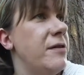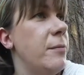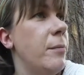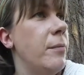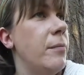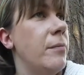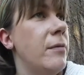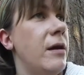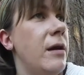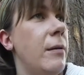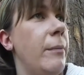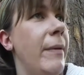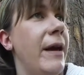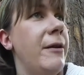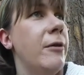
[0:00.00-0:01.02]
little
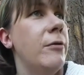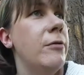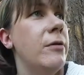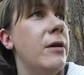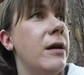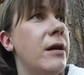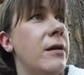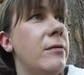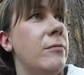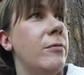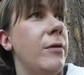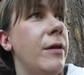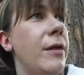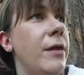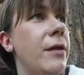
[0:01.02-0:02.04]
meadow, and
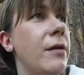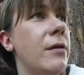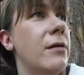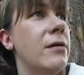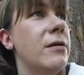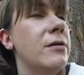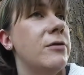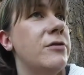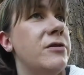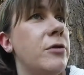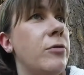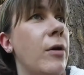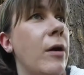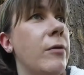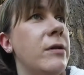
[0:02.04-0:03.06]
with
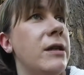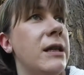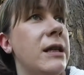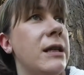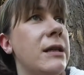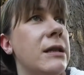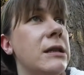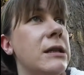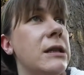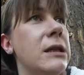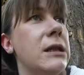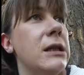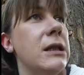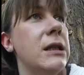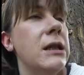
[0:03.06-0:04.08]
surrounding
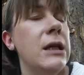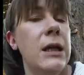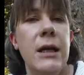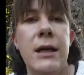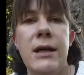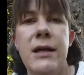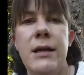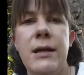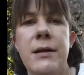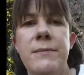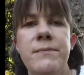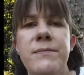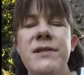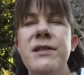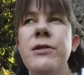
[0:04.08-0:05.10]

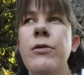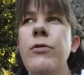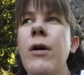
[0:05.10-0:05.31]
linden